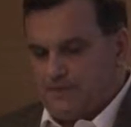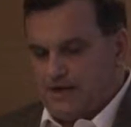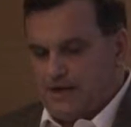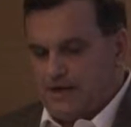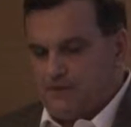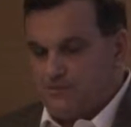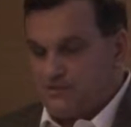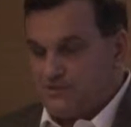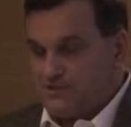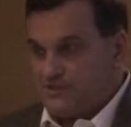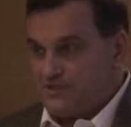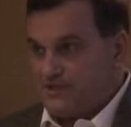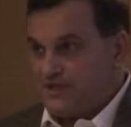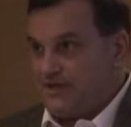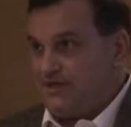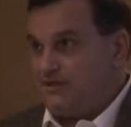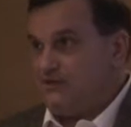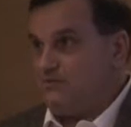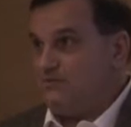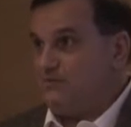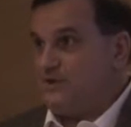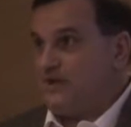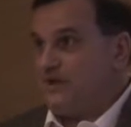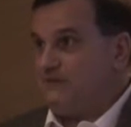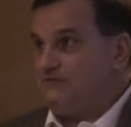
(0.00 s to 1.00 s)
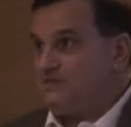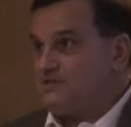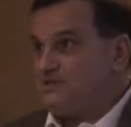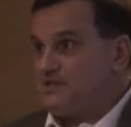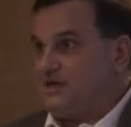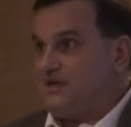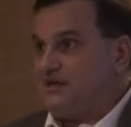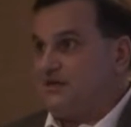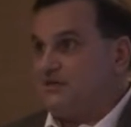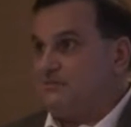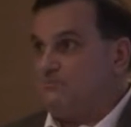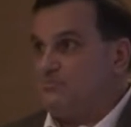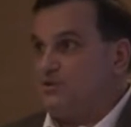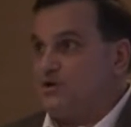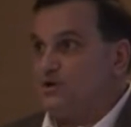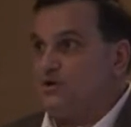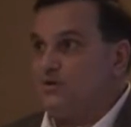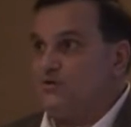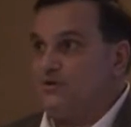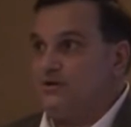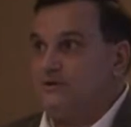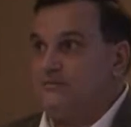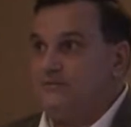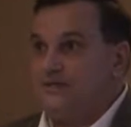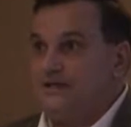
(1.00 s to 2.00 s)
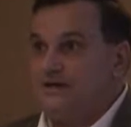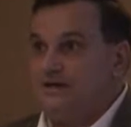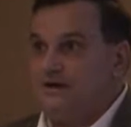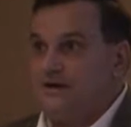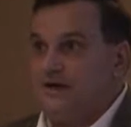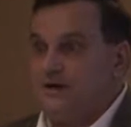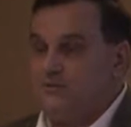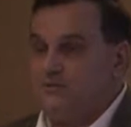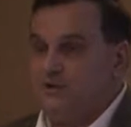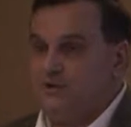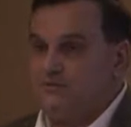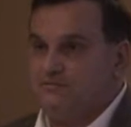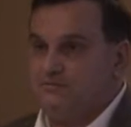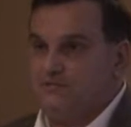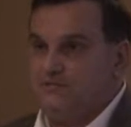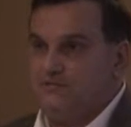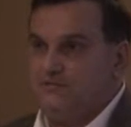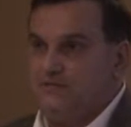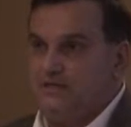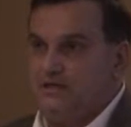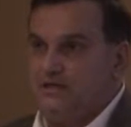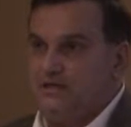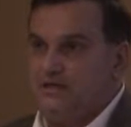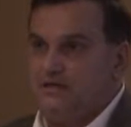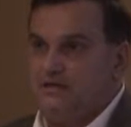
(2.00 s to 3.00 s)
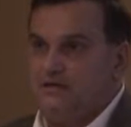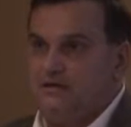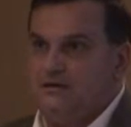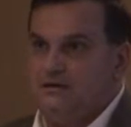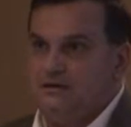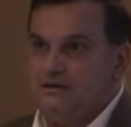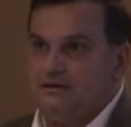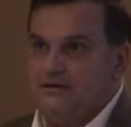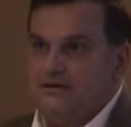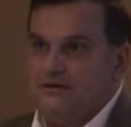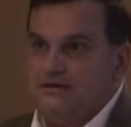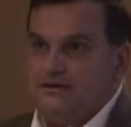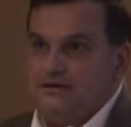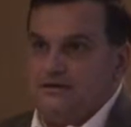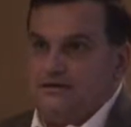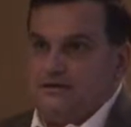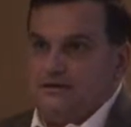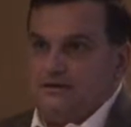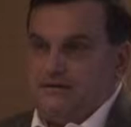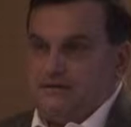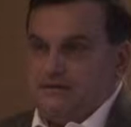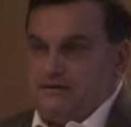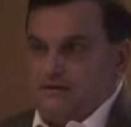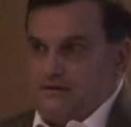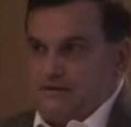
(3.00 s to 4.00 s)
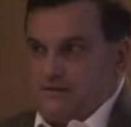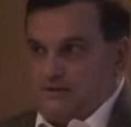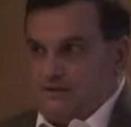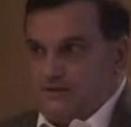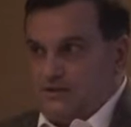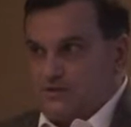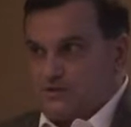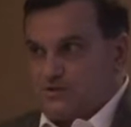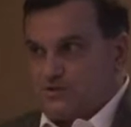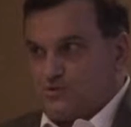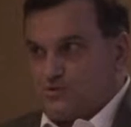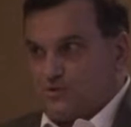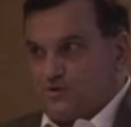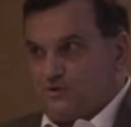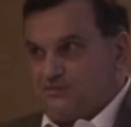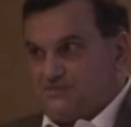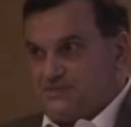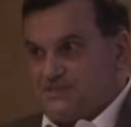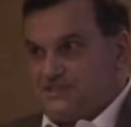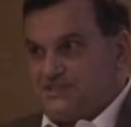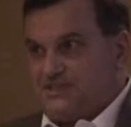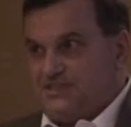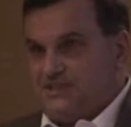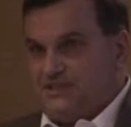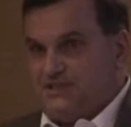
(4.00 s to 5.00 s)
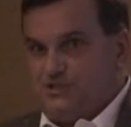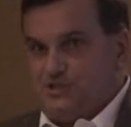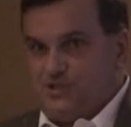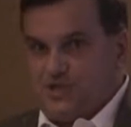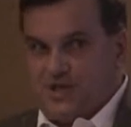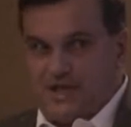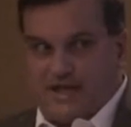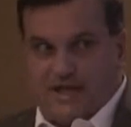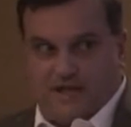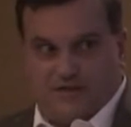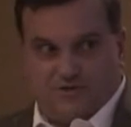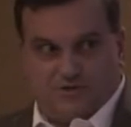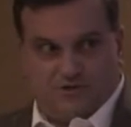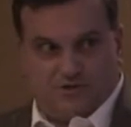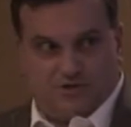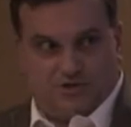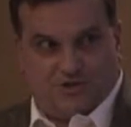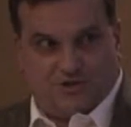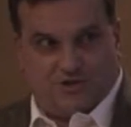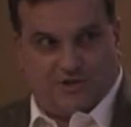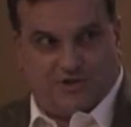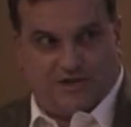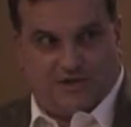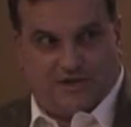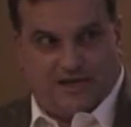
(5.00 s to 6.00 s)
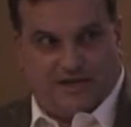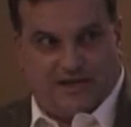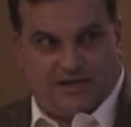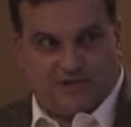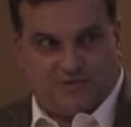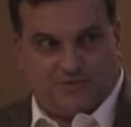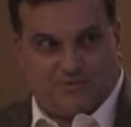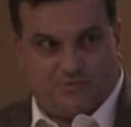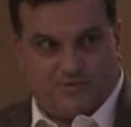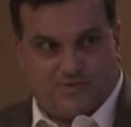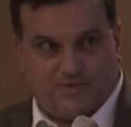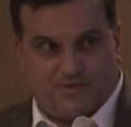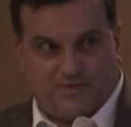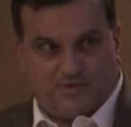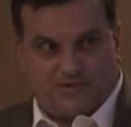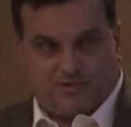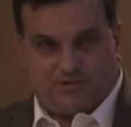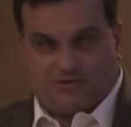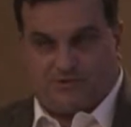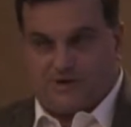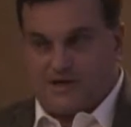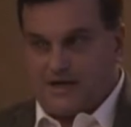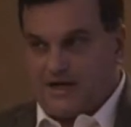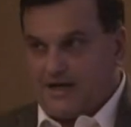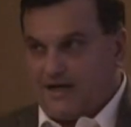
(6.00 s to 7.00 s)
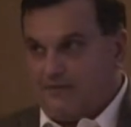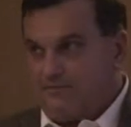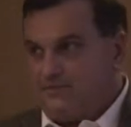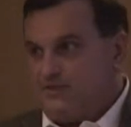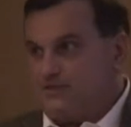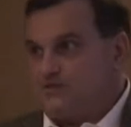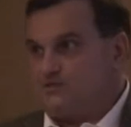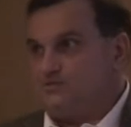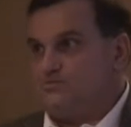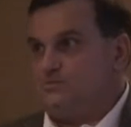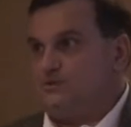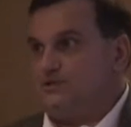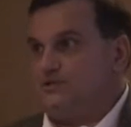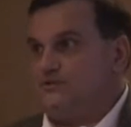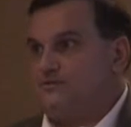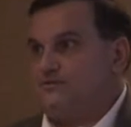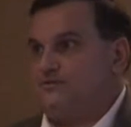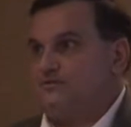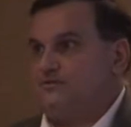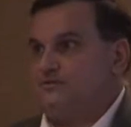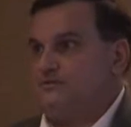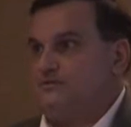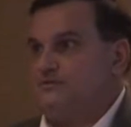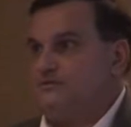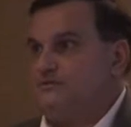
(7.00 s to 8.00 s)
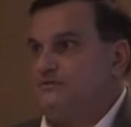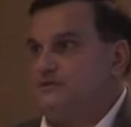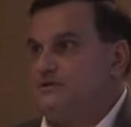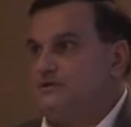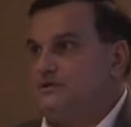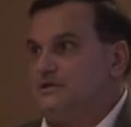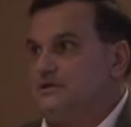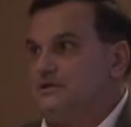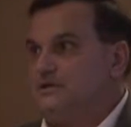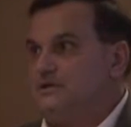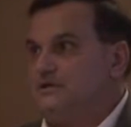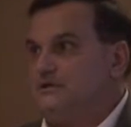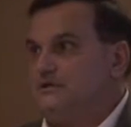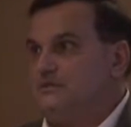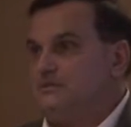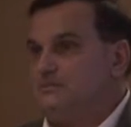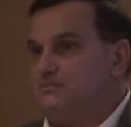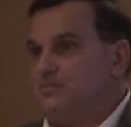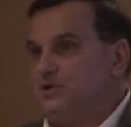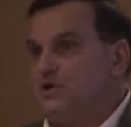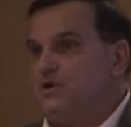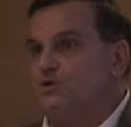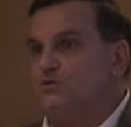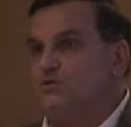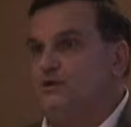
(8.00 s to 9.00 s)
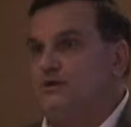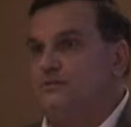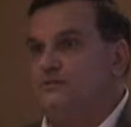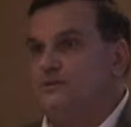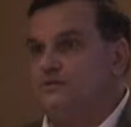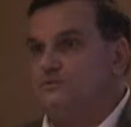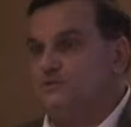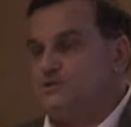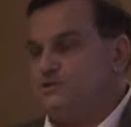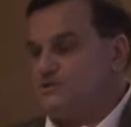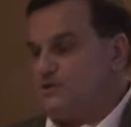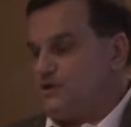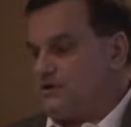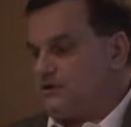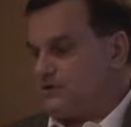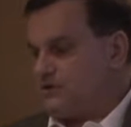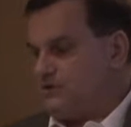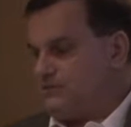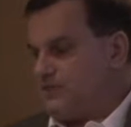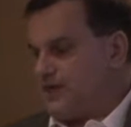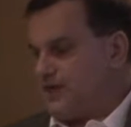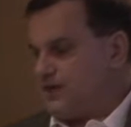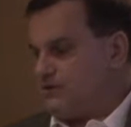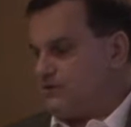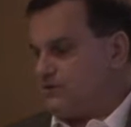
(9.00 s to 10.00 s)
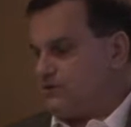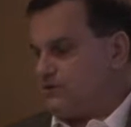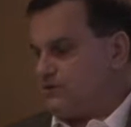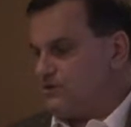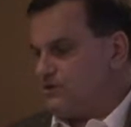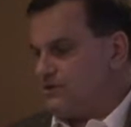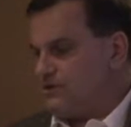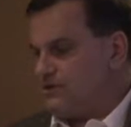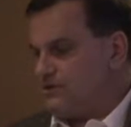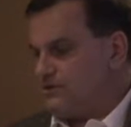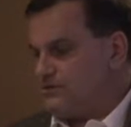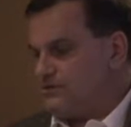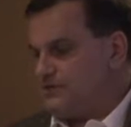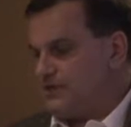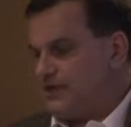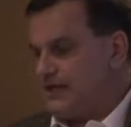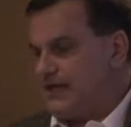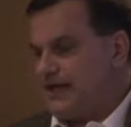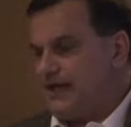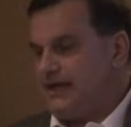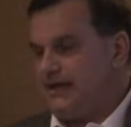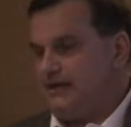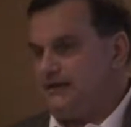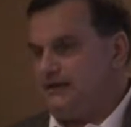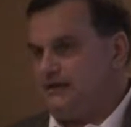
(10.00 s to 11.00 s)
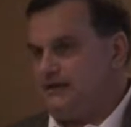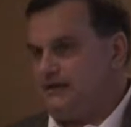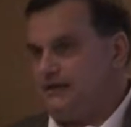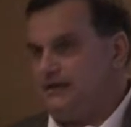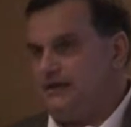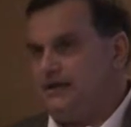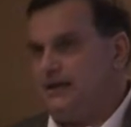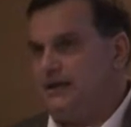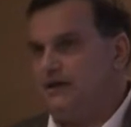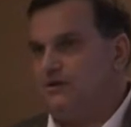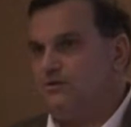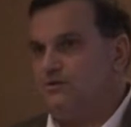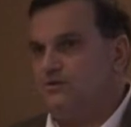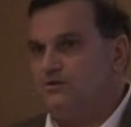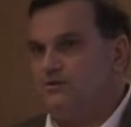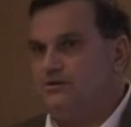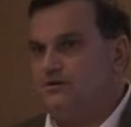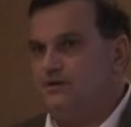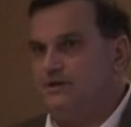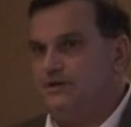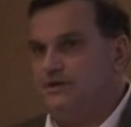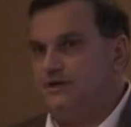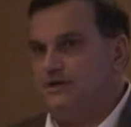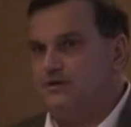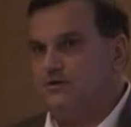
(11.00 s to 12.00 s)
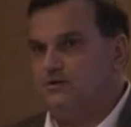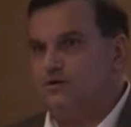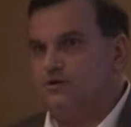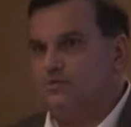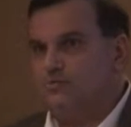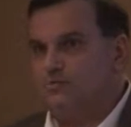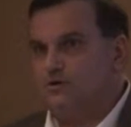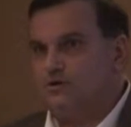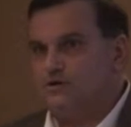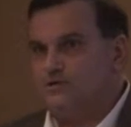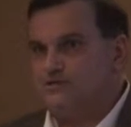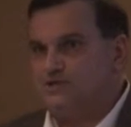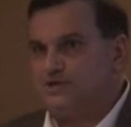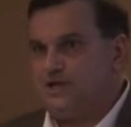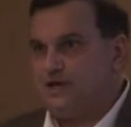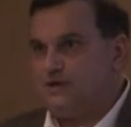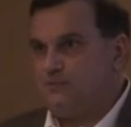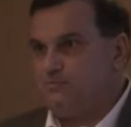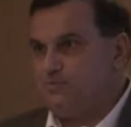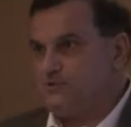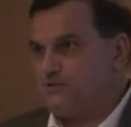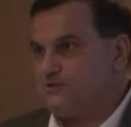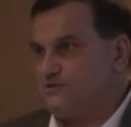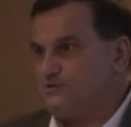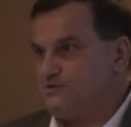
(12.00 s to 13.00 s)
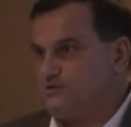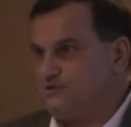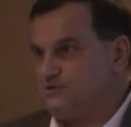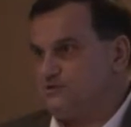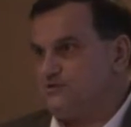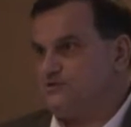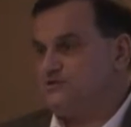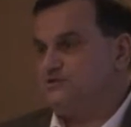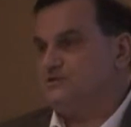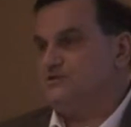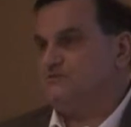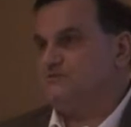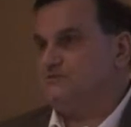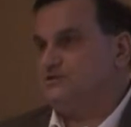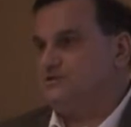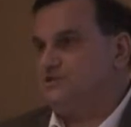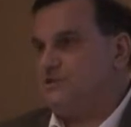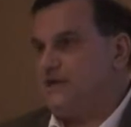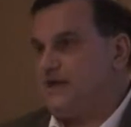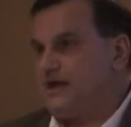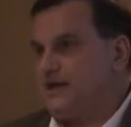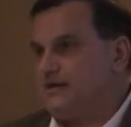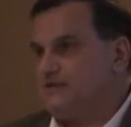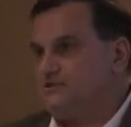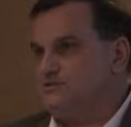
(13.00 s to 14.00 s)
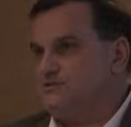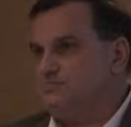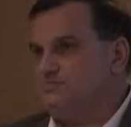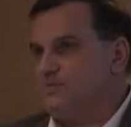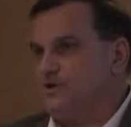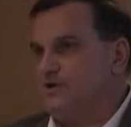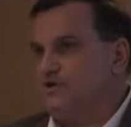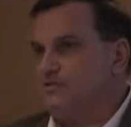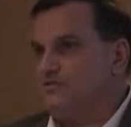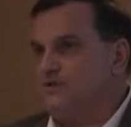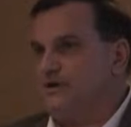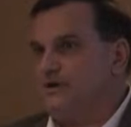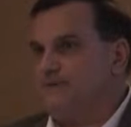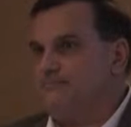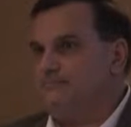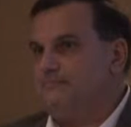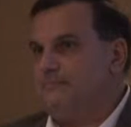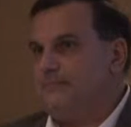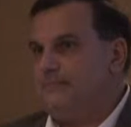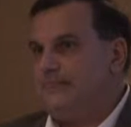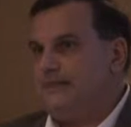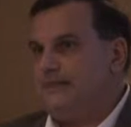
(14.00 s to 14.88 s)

I would say that we have a solid program there. However, the sort of sea change, as we described, is with the program that we talked about earlier today in our workshop, which is our Silver Jackets program.